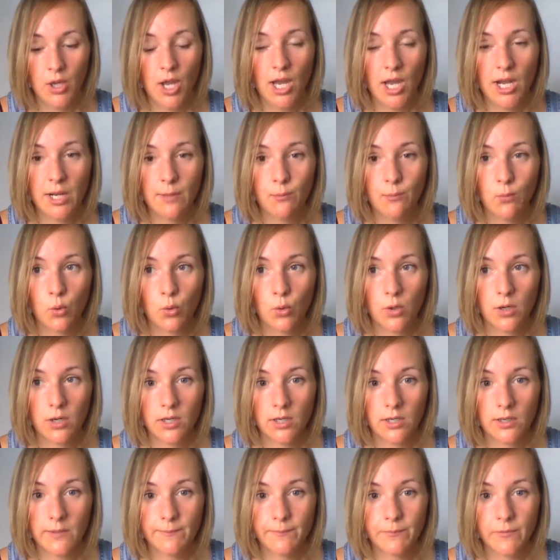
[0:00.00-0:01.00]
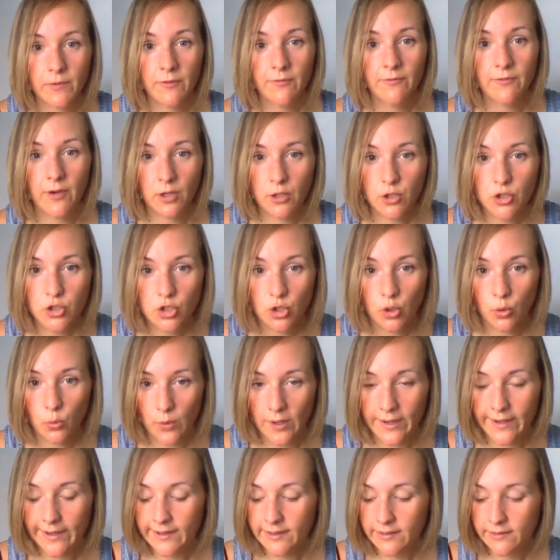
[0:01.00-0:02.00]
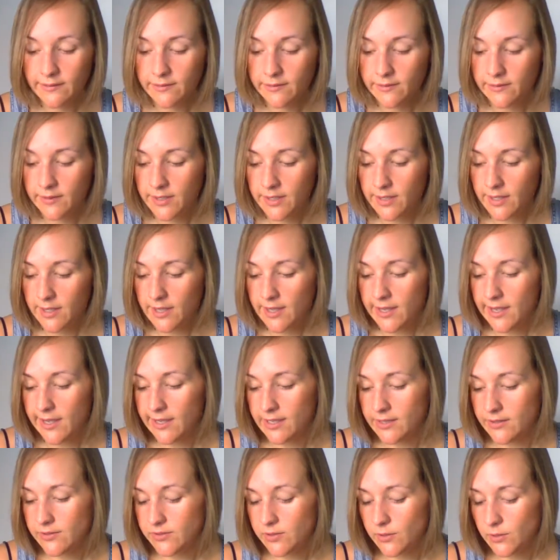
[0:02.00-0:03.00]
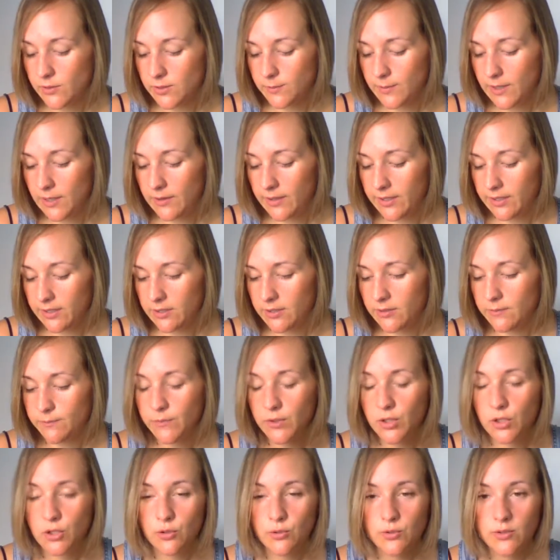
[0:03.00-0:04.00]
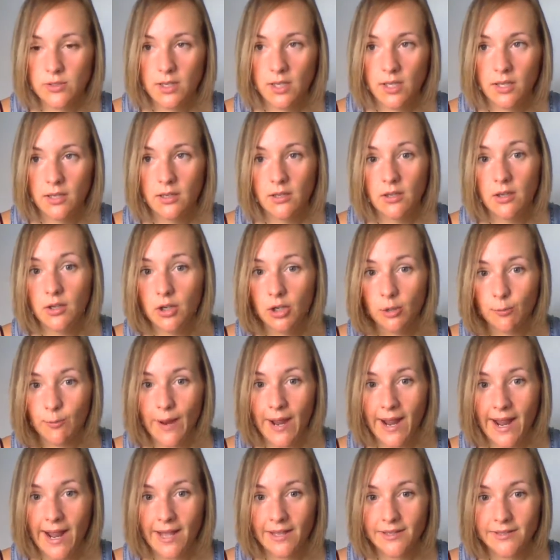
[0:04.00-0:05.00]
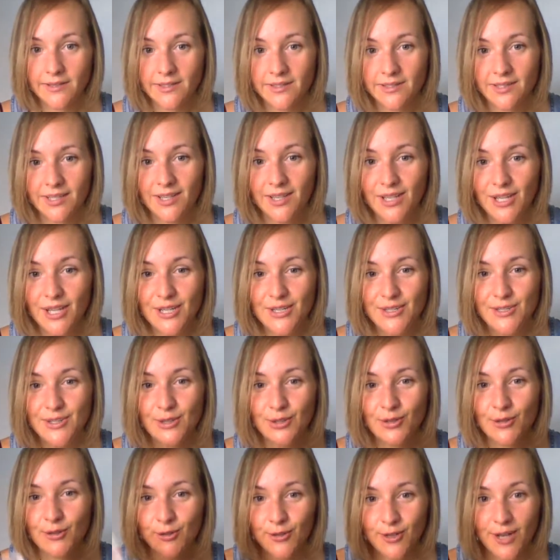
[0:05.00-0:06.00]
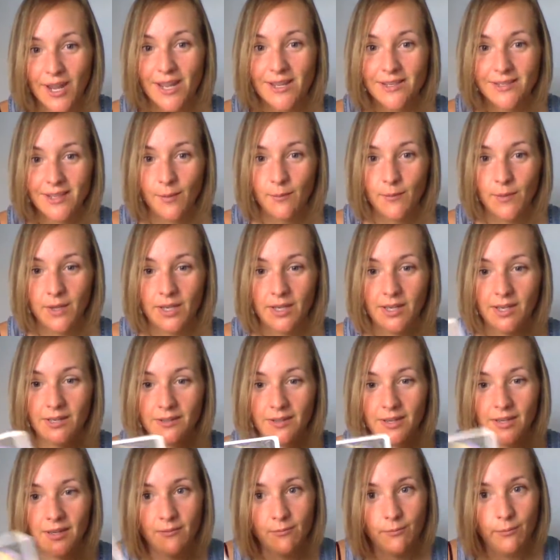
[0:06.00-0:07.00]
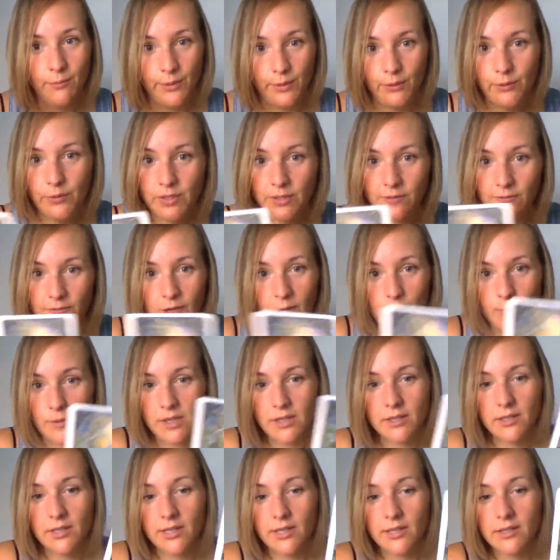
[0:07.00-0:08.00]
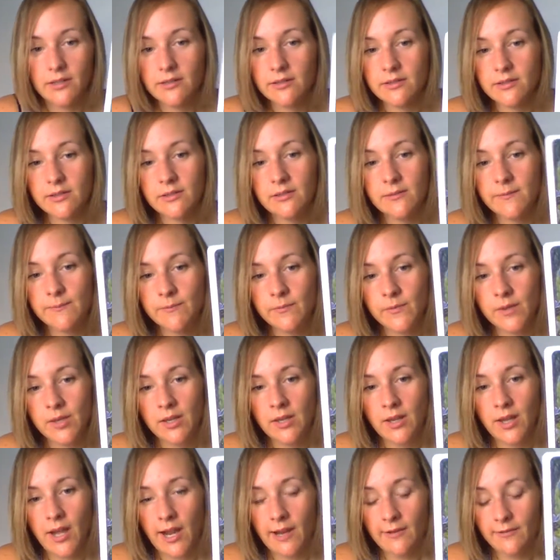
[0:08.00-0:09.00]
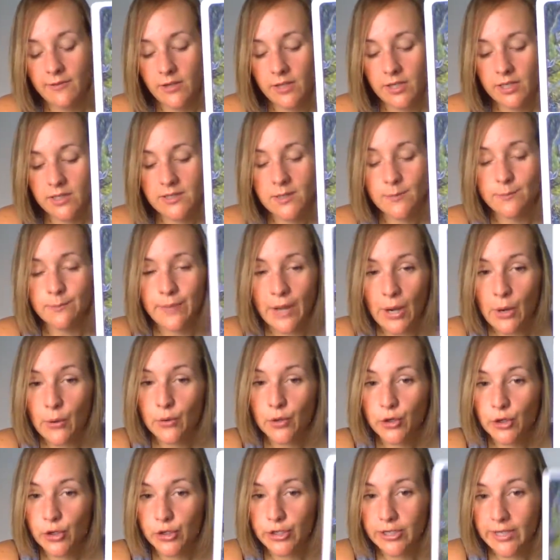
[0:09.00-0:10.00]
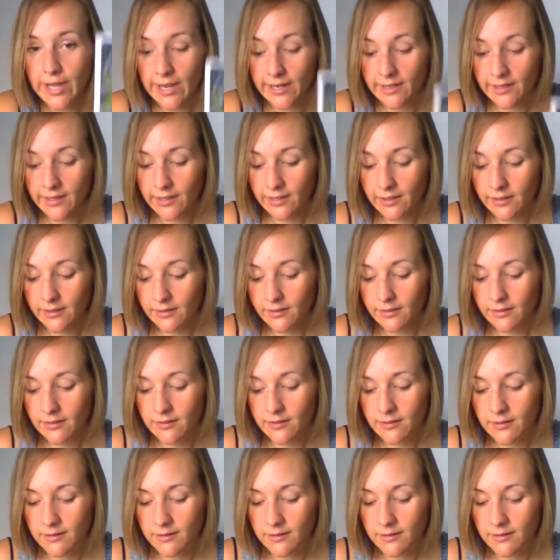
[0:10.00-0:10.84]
in a more functional way. And so it's about like using your past to create something and like building from it. And I feel like it's about creating